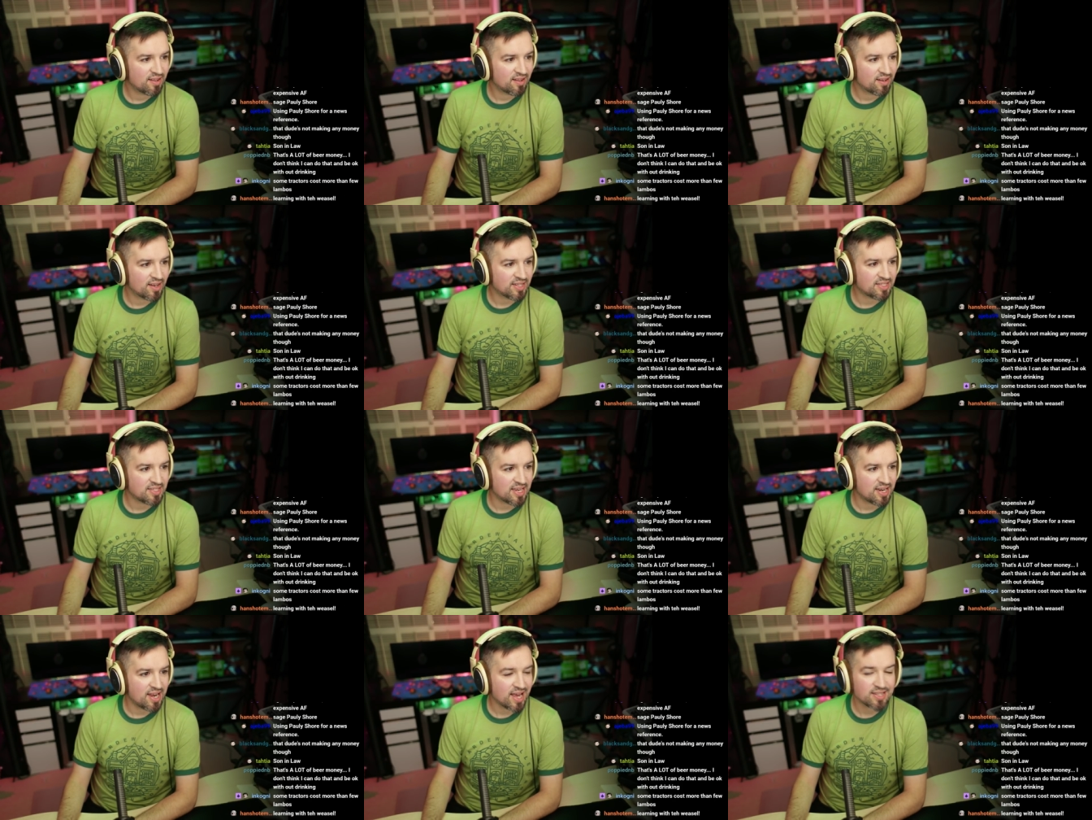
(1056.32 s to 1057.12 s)
Let's
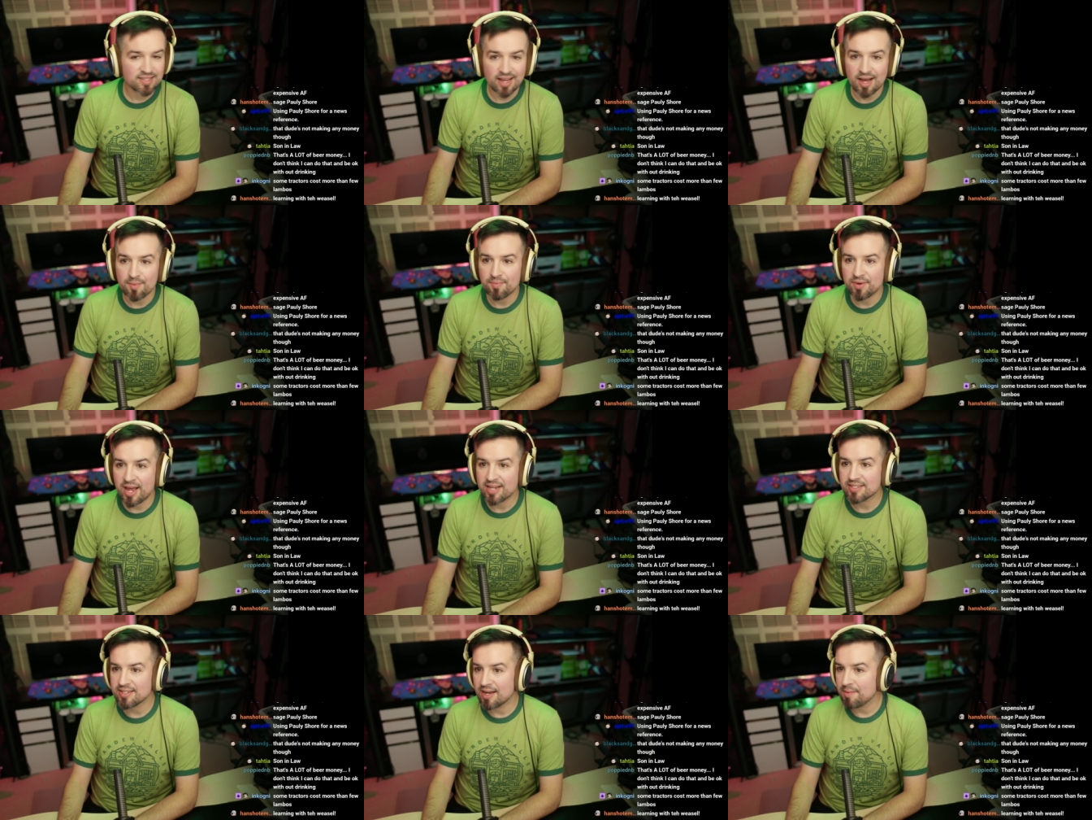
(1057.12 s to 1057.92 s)
see. Next up,
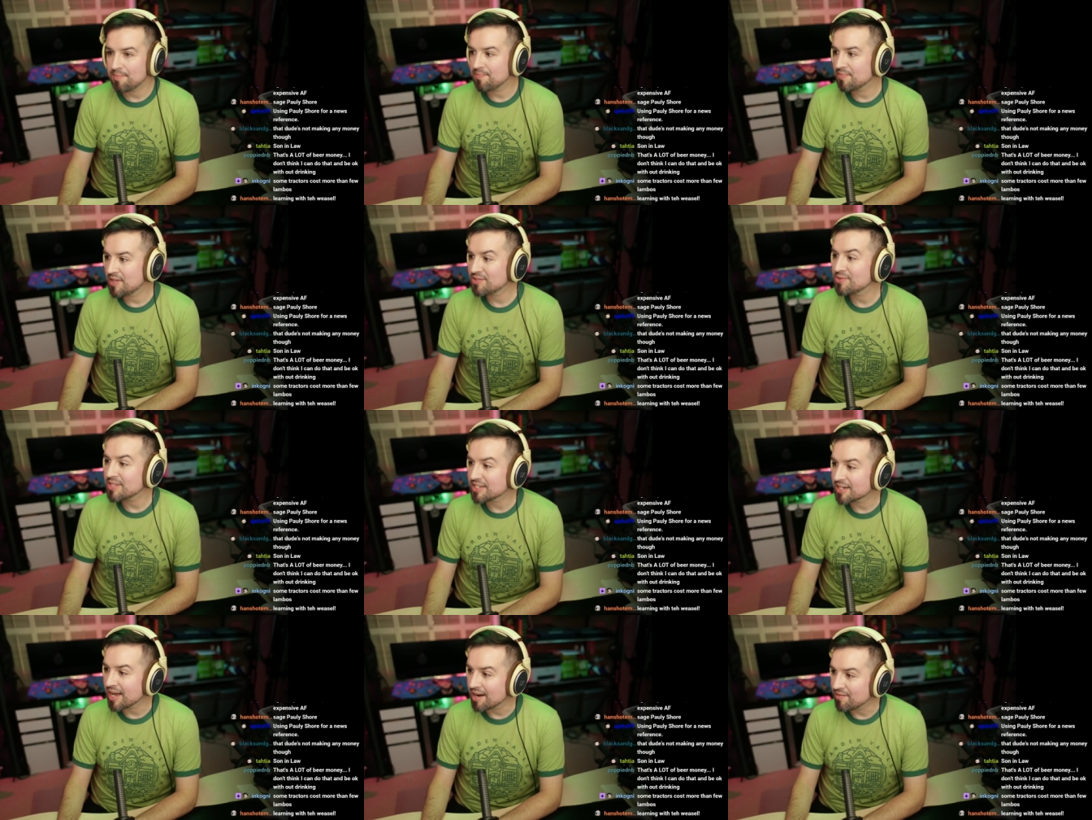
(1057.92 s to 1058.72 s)
this was
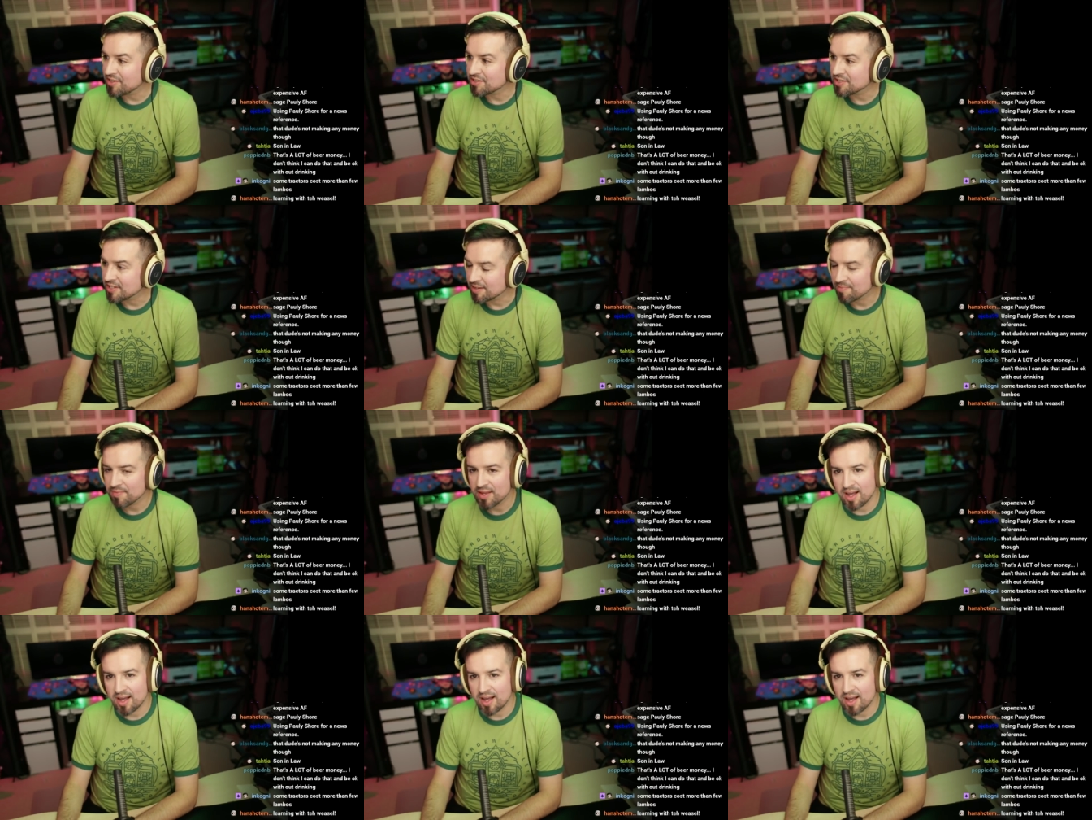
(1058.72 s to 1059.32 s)
actually kind of interesting.